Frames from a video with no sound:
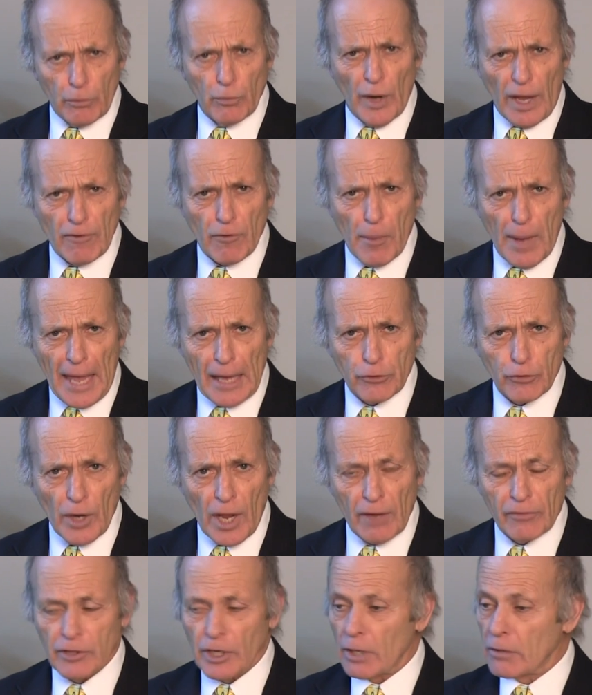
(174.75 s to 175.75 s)
We have a bank
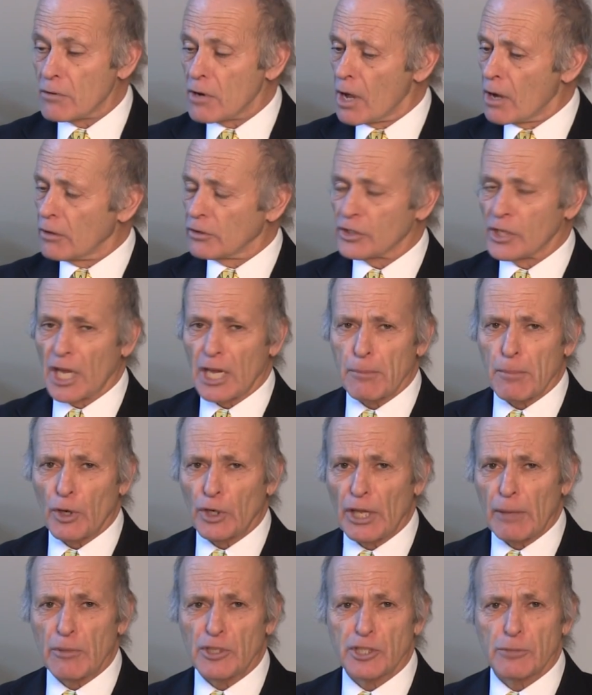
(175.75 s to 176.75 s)
draft here. No, it's not
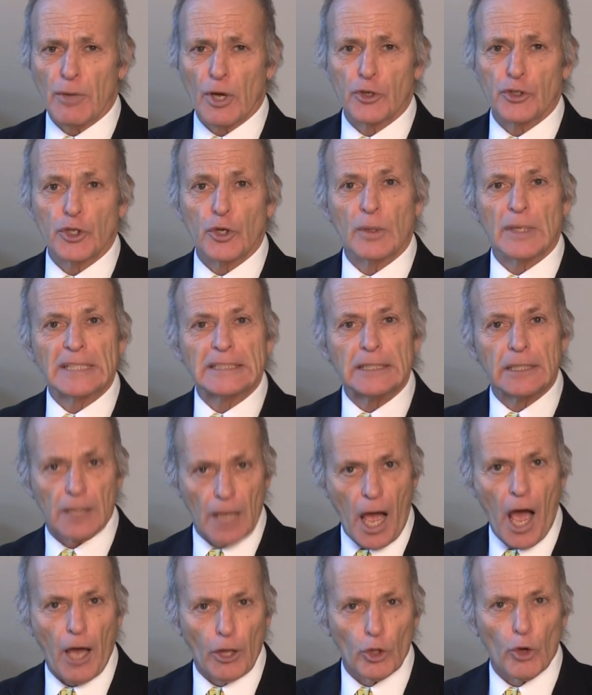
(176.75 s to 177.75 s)
about him, it's about you. And I
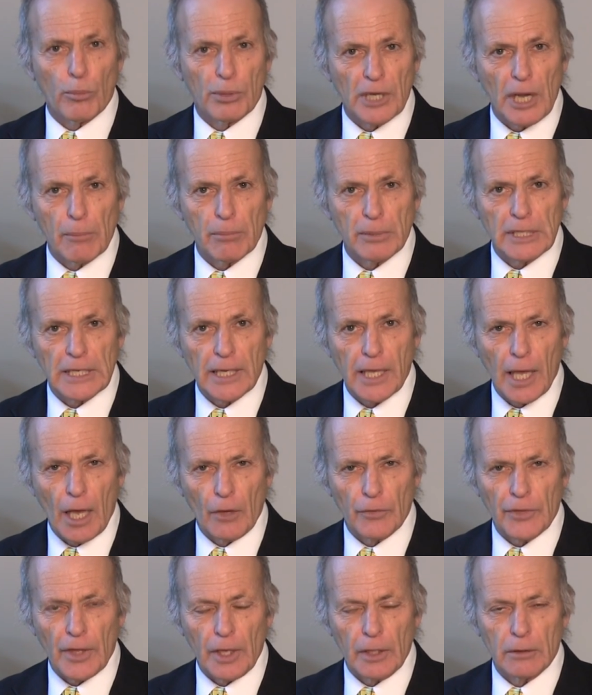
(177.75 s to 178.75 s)
said, I'll open up an
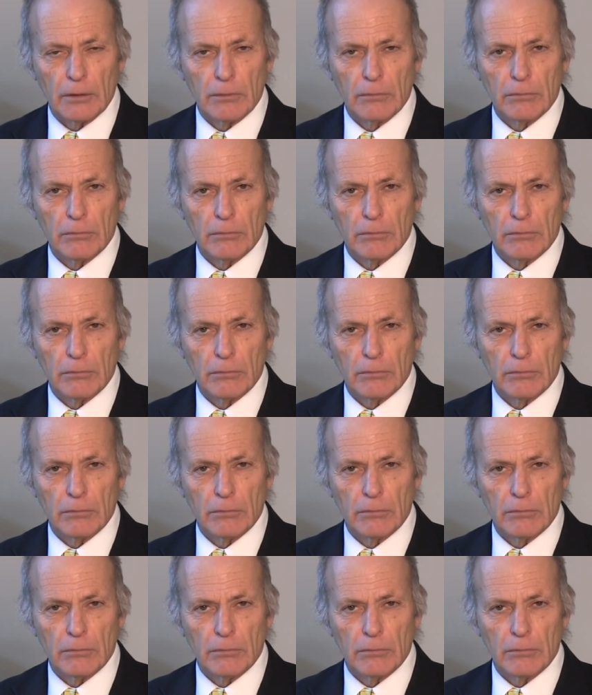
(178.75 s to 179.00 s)
account then.